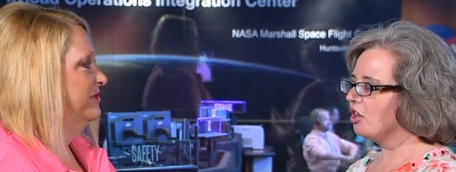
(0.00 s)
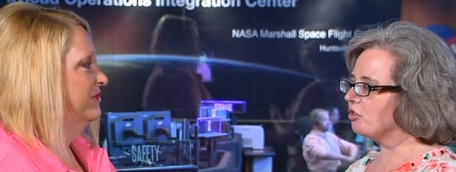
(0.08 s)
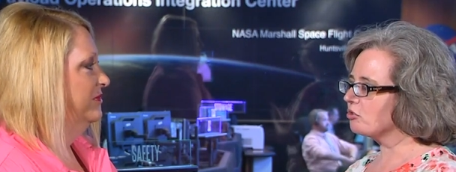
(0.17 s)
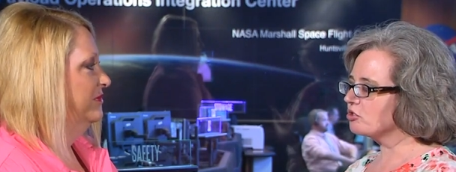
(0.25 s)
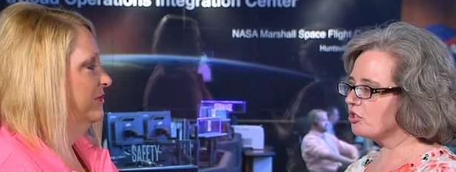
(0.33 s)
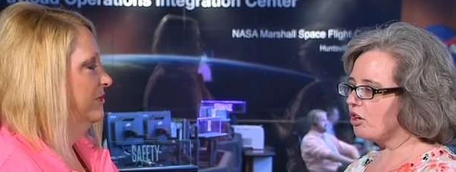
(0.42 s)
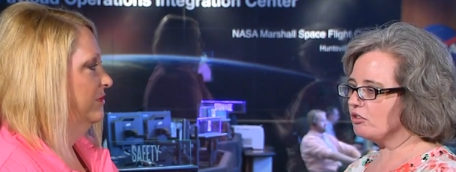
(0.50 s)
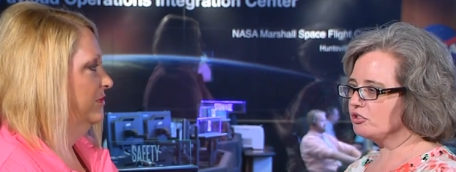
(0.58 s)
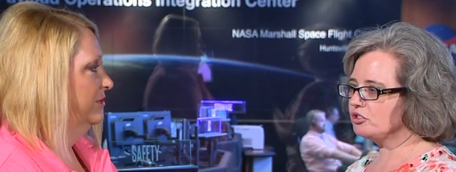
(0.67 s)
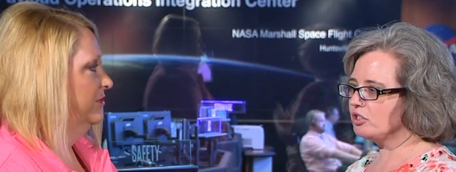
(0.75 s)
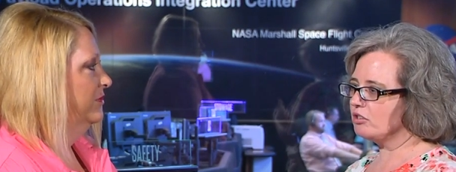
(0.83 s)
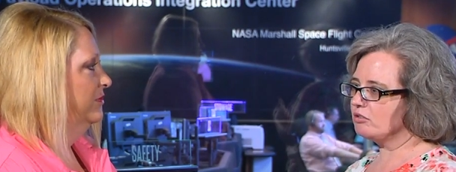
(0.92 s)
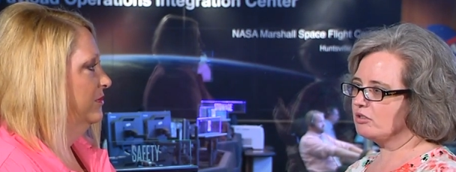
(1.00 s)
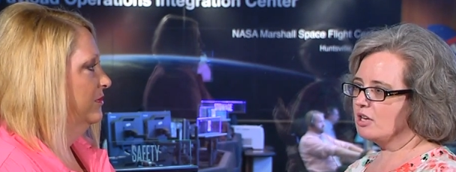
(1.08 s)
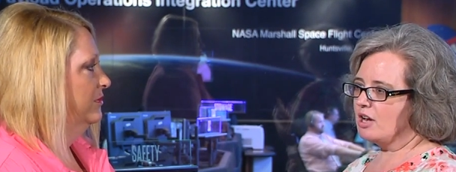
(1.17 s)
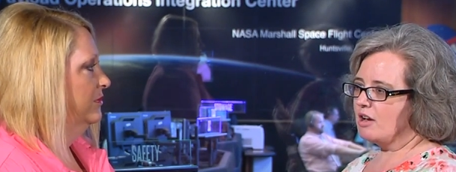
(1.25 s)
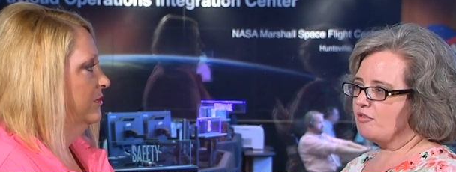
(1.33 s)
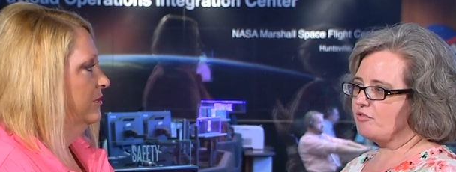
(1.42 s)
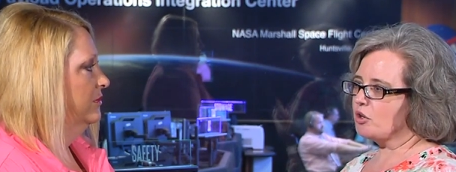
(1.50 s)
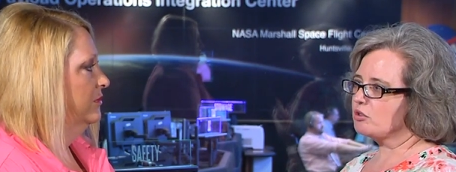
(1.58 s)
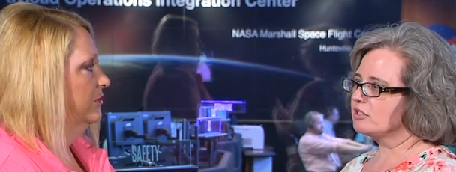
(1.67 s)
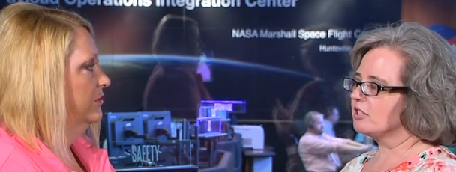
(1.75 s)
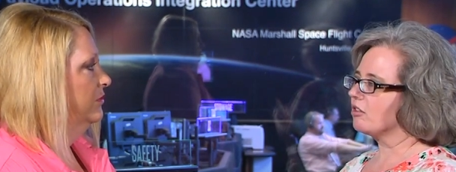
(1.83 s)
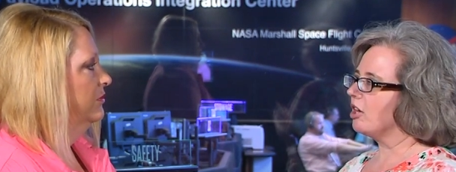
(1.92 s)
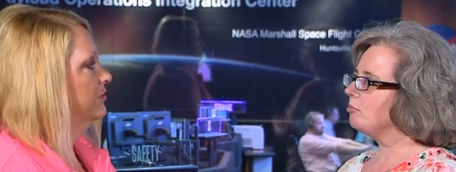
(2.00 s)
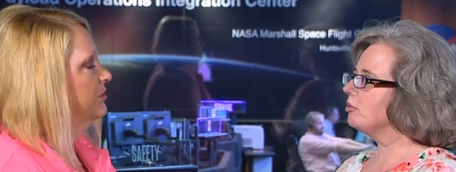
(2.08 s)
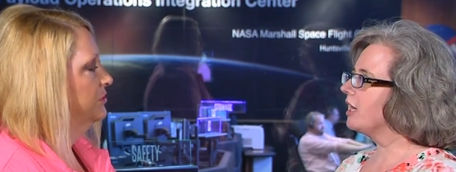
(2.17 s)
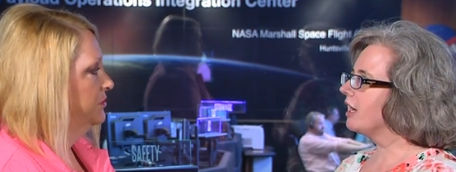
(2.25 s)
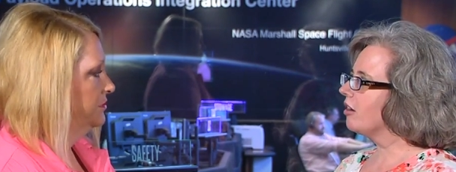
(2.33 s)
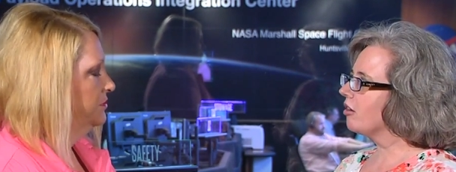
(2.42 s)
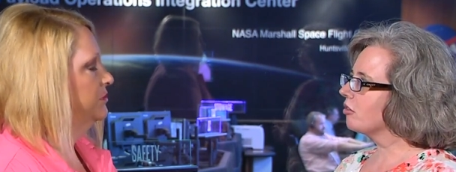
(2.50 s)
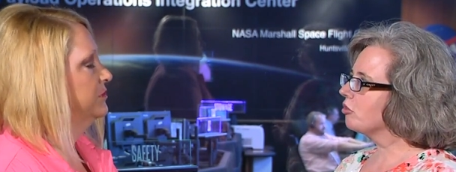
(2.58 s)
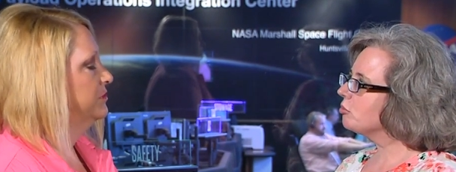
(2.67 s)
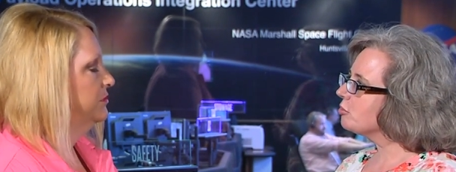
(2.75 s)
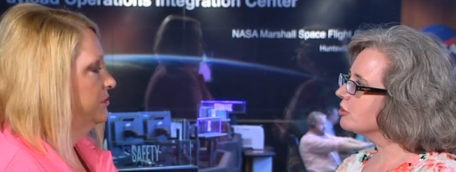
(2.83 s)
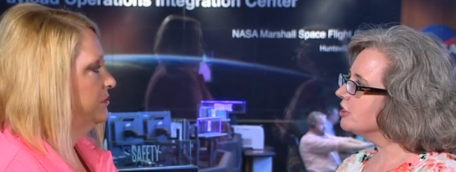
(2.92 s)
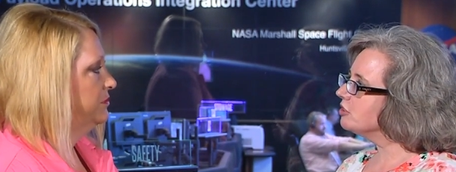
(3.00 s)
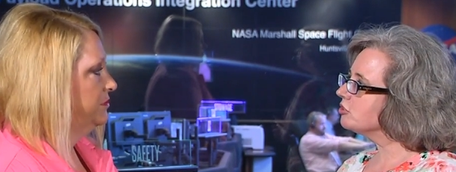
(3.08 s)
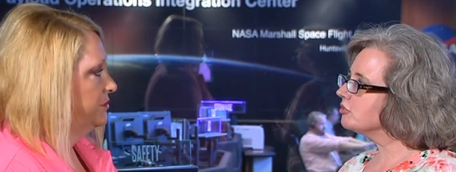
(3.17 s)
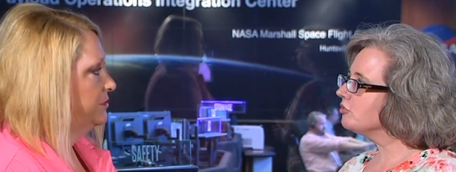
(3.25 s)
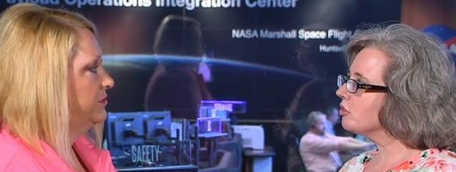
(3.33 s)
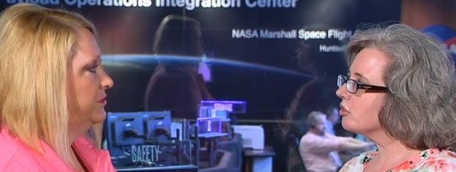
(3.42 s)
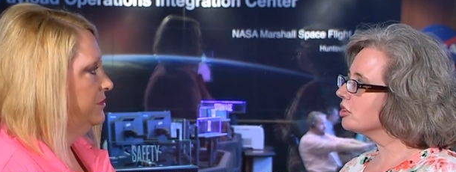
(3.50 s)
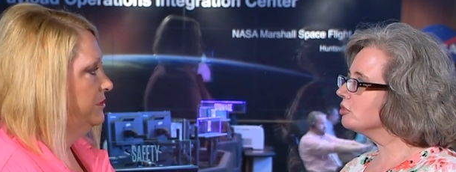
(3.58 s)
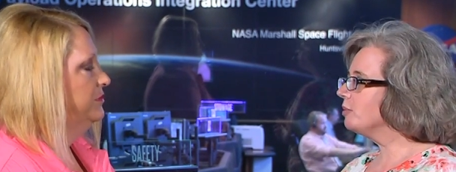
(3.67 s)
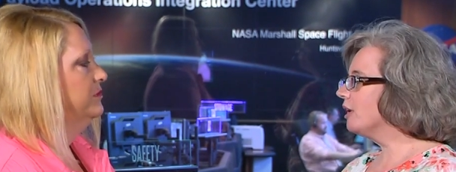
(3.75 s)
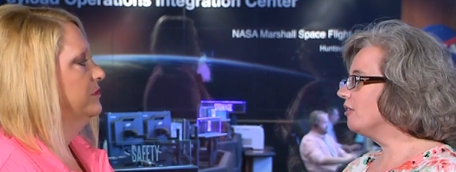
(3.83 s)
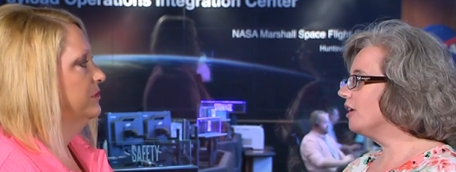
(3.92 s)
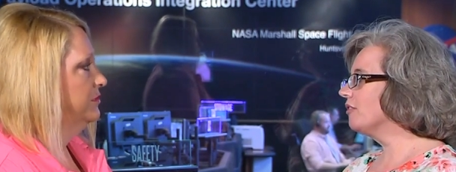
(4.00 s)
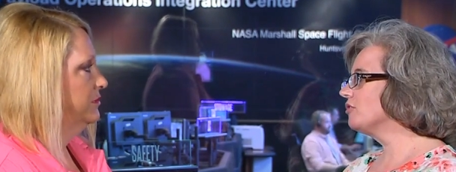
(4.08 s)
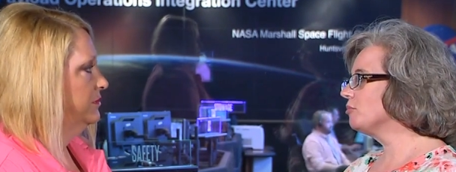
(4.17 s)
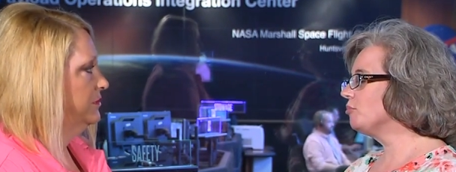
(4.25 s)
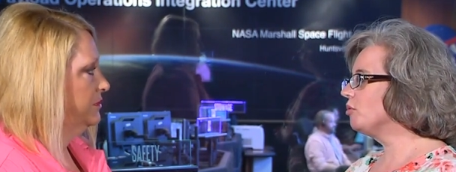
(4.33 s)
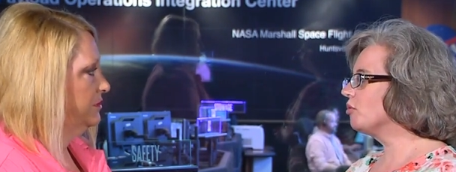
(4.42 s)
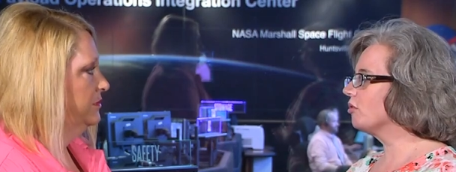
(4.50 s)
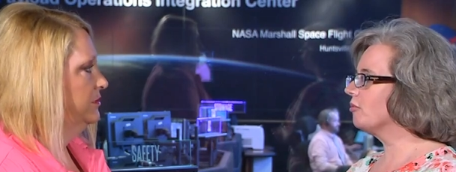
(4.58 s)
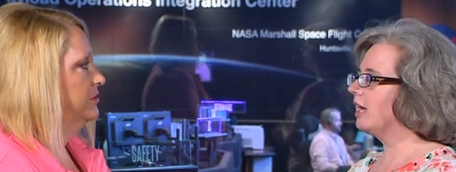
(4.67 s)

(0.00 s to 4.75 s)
Speaker 1: There's also folks that are uplinking our crew procedures for us, PODF support.